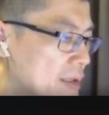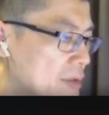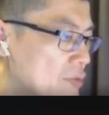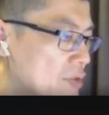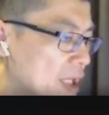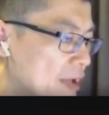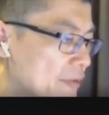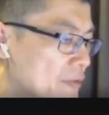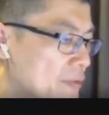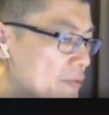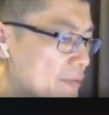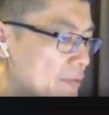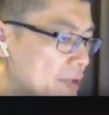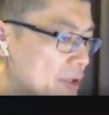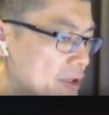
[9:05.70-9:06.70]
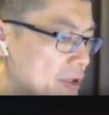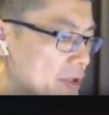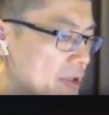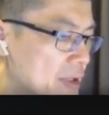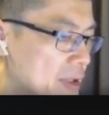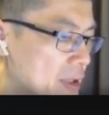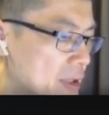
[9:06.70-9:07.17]
will have to
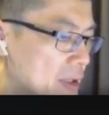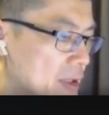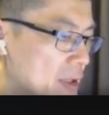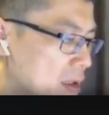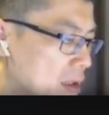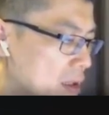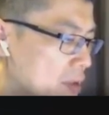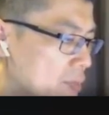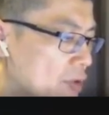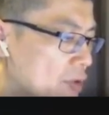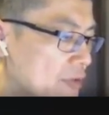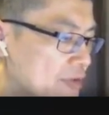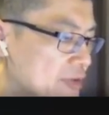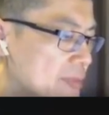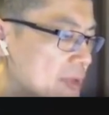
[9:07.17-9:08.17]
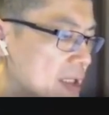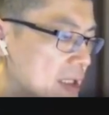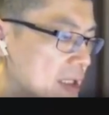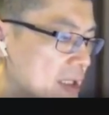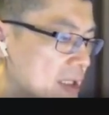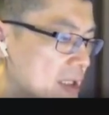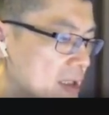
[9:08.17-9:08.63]
return
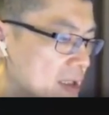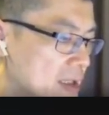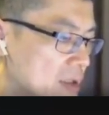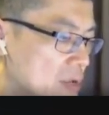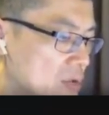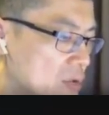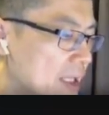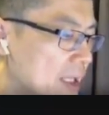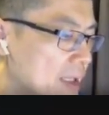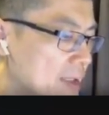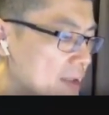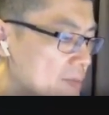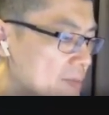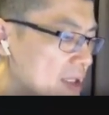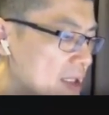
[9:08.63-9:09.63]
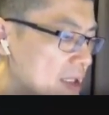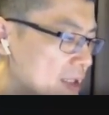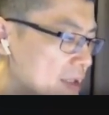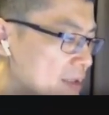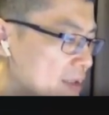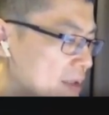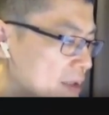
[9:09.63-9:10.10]
approximately $9
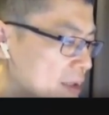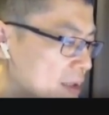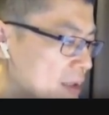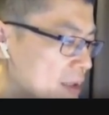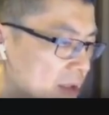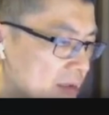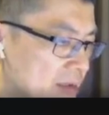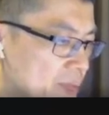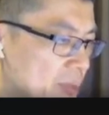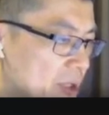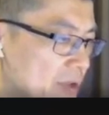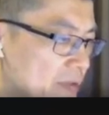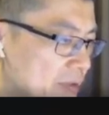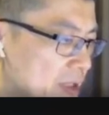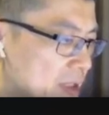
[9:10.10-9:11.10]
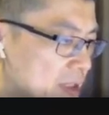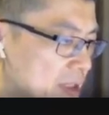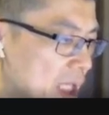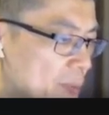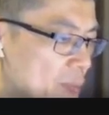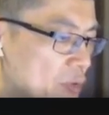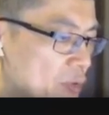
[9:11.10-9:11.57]
million. There's a bit of a
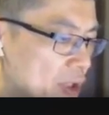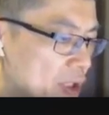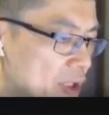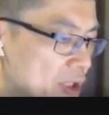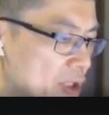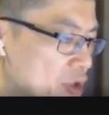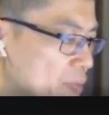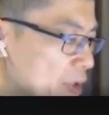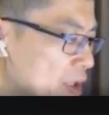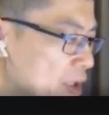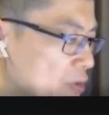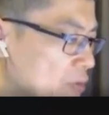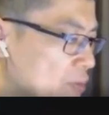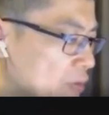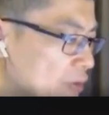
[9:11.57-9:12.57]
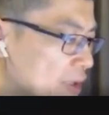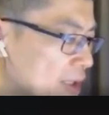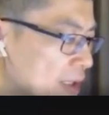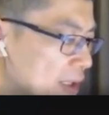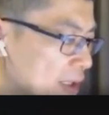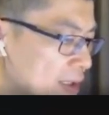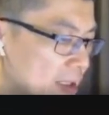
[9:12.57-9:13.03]
typo here, it should be
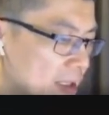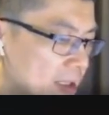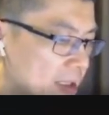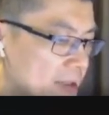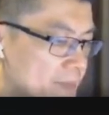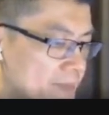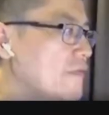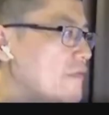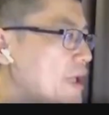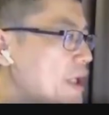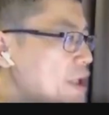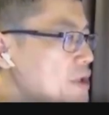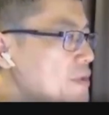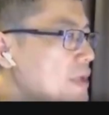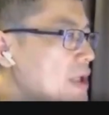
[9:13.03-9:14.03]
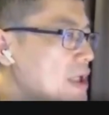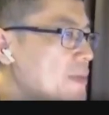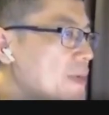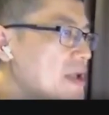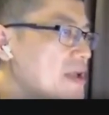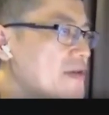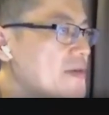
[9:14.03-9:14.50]
2.99. Financial market
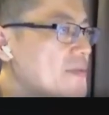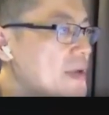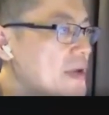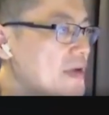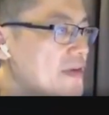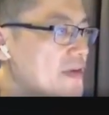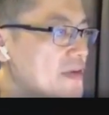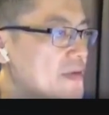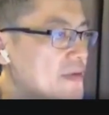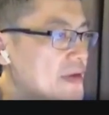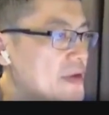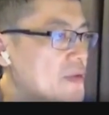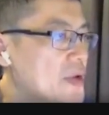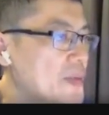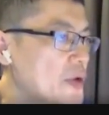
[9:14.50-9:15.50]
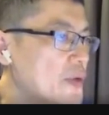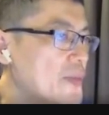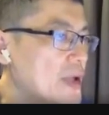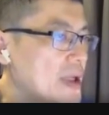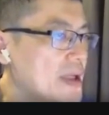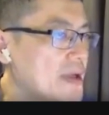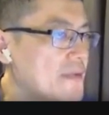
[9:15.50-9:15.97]
participants use the repo
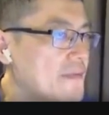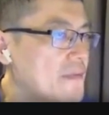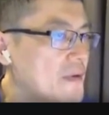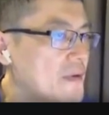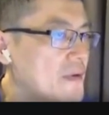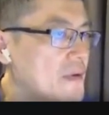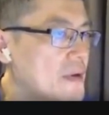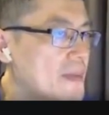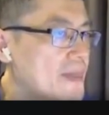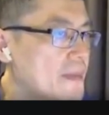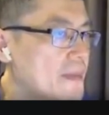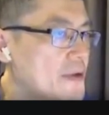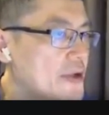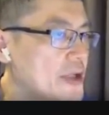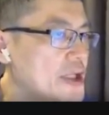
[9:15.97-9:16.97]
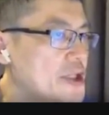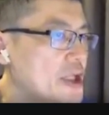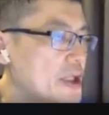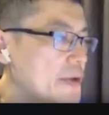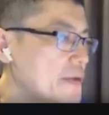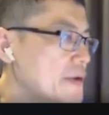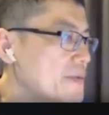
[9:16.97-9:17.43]
market for three
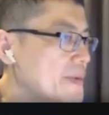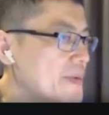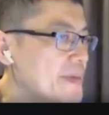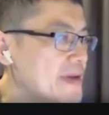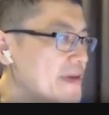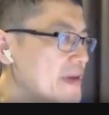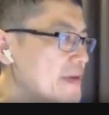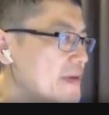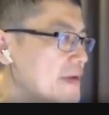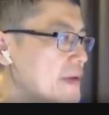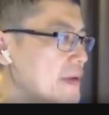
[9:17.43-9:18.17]
general purposes.